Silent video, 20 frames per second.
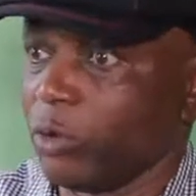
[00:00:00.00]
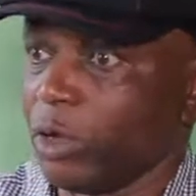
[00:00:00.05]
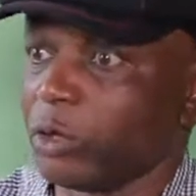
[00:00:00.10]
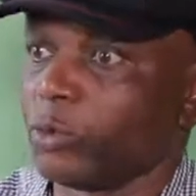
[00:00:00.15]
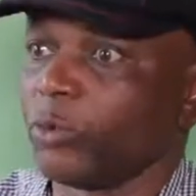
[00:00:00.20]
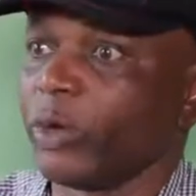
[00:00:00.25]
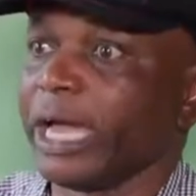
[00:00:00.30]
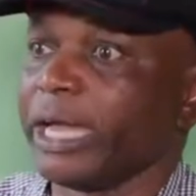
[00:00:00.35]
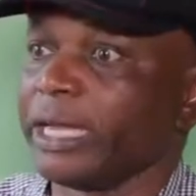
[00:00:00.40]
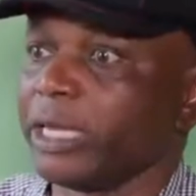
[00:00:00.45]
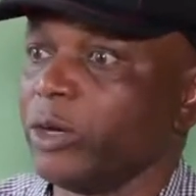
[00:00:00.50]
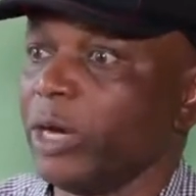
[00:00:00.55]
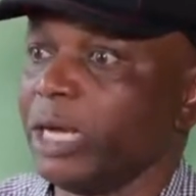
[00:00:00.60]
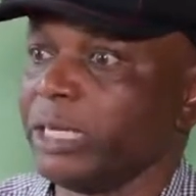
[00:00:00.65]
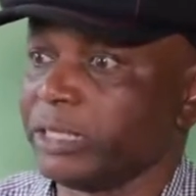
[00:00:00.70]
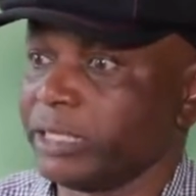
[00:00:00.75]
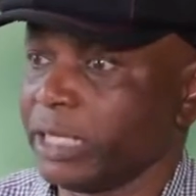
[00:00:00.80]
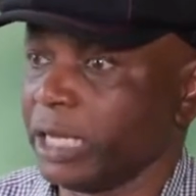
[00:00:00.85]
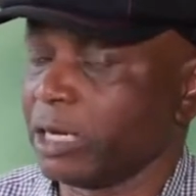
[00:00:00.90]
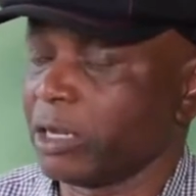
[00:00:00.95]
world where I go
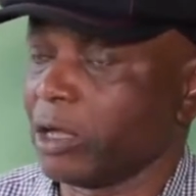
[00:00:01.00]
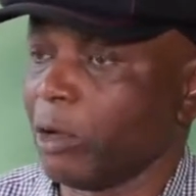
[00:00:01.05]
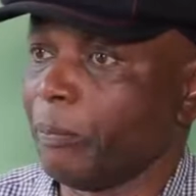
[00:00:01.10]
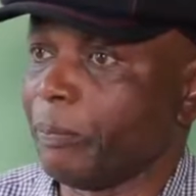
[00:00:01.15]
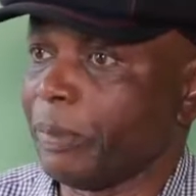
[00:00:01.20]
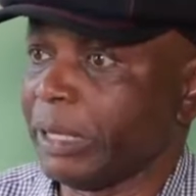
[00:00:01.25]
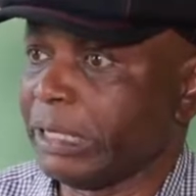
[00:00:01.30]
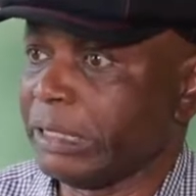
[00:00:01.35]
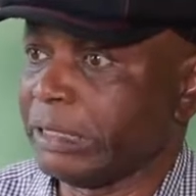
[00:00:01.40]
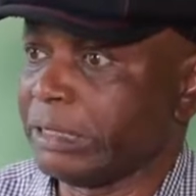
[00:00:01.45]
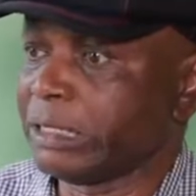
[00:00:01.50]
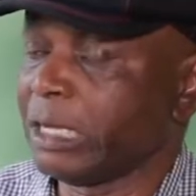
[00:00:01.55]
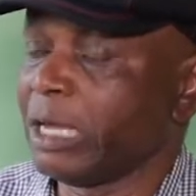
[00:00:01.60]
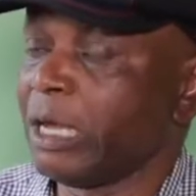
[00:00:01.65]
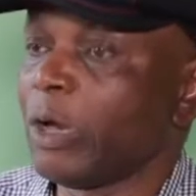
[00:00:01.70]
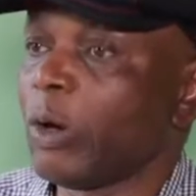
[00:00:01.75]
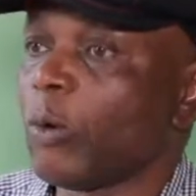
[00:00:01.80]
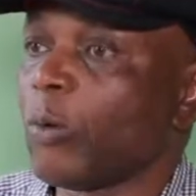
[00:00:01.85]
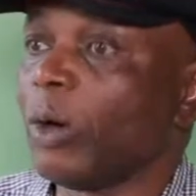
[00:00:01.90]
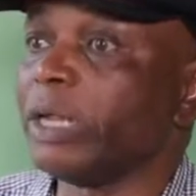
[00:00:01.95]
and tell companies
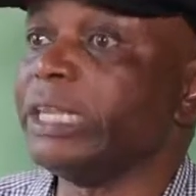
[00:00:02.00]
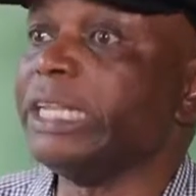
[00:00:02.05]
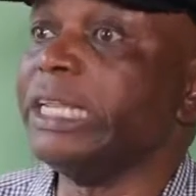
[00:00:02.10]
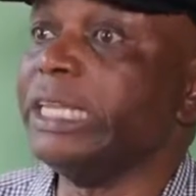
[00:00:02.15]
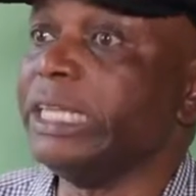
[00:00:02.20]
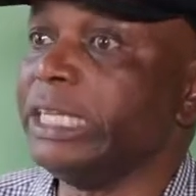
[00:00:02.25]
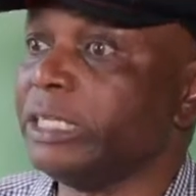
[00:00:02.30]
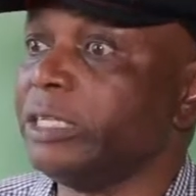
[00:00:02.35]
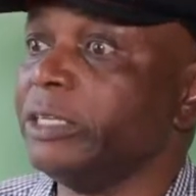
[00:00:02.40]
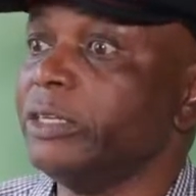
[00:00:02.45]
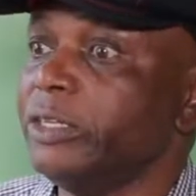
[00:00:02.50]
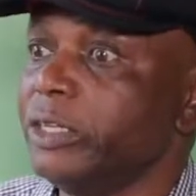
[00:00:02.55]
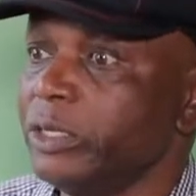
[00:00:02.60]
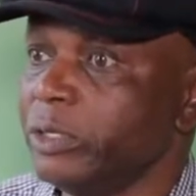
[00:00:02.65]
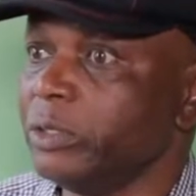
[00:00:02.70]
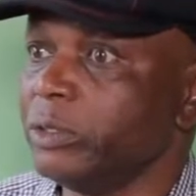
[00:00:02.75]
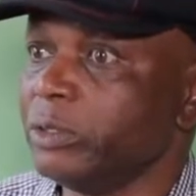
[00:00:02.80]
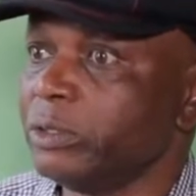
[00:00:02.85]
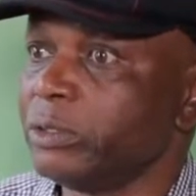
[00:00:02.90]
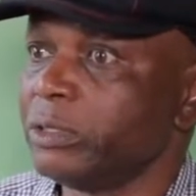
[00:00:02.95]
what they need to
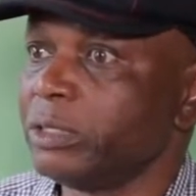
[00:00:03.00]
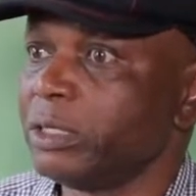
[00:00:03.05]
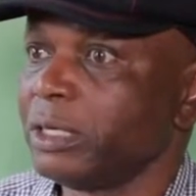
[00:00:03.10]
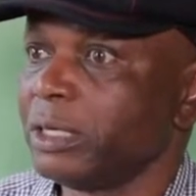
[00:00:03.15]
do,